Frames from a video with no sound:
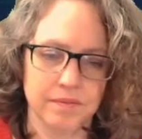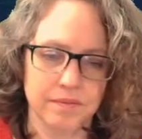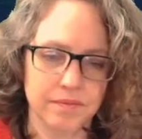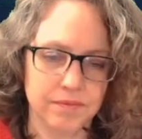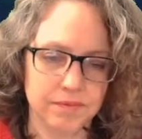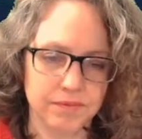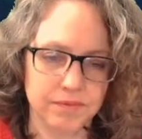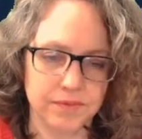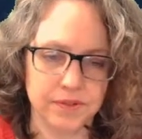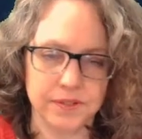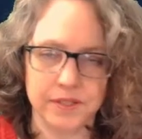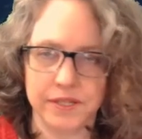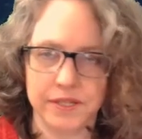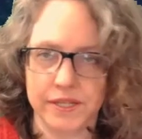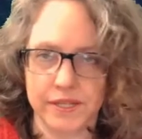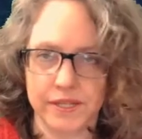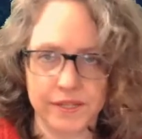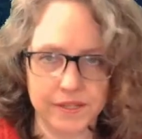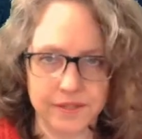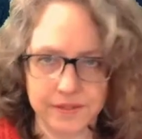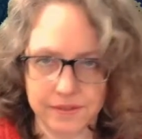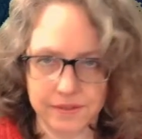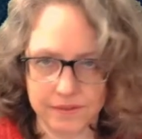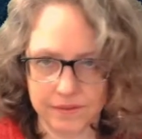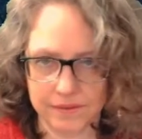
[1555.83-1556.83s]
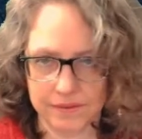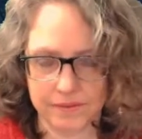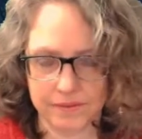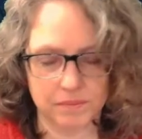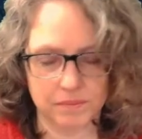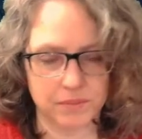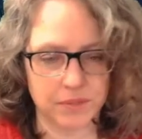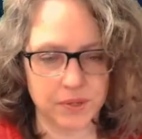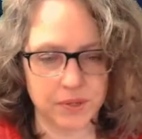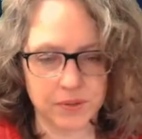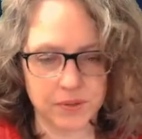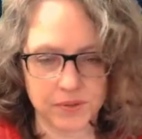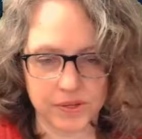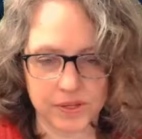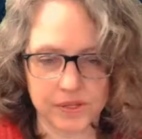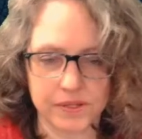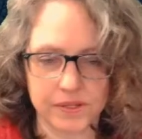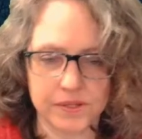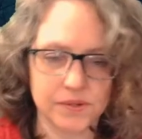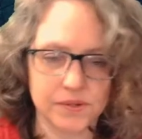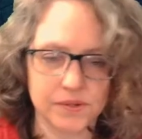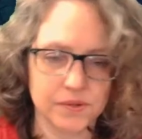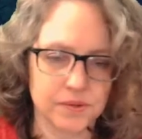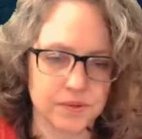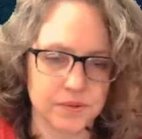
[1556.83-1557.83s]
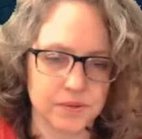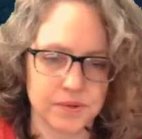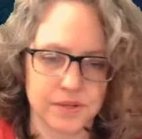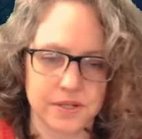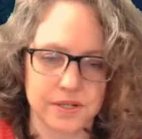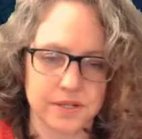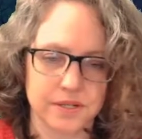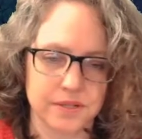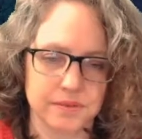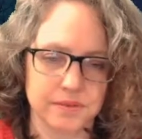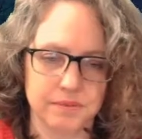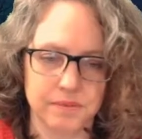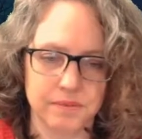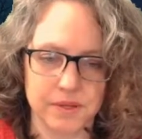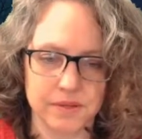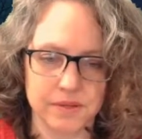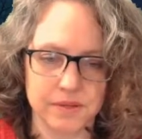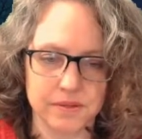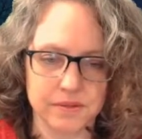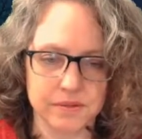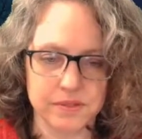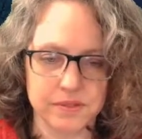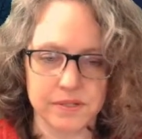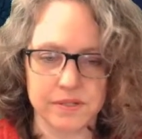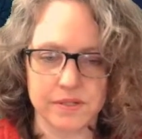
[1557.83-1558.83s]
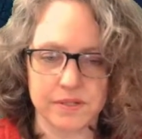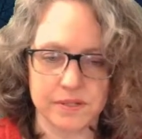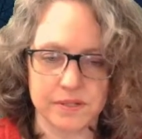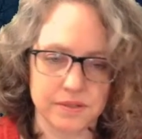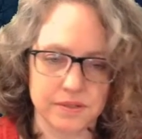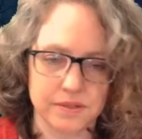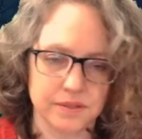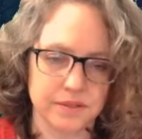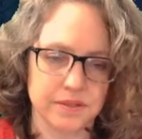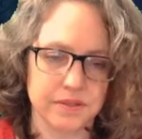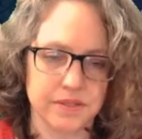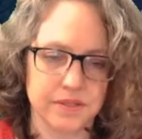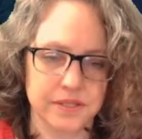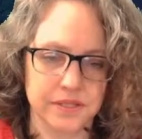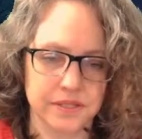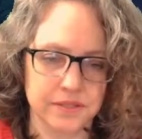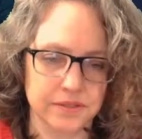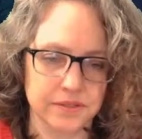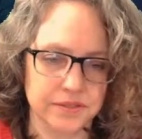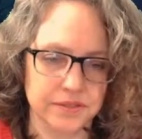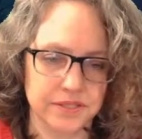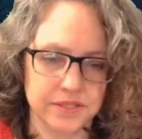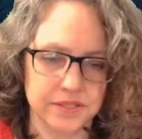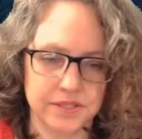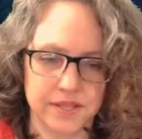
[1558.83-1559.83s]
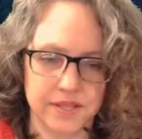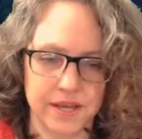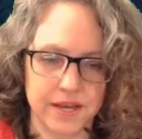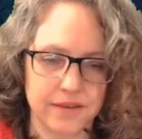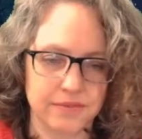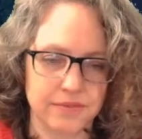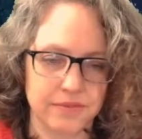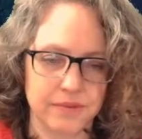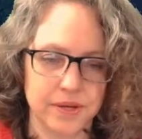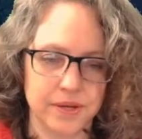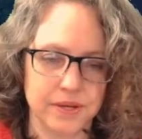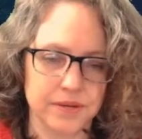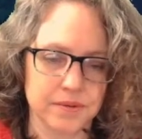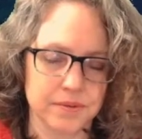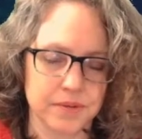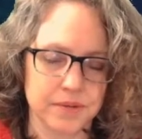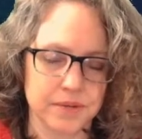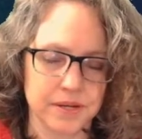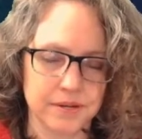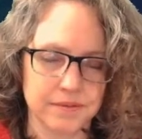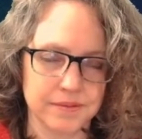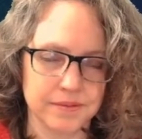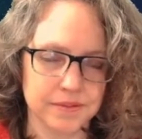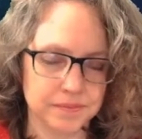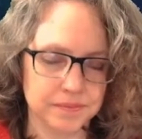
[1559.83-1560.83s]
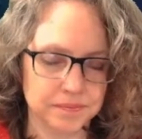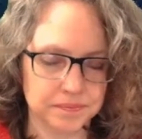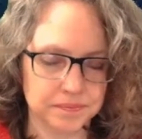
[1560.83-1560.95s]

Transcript: fully broken or whether they're, you know, just halfway or whatever.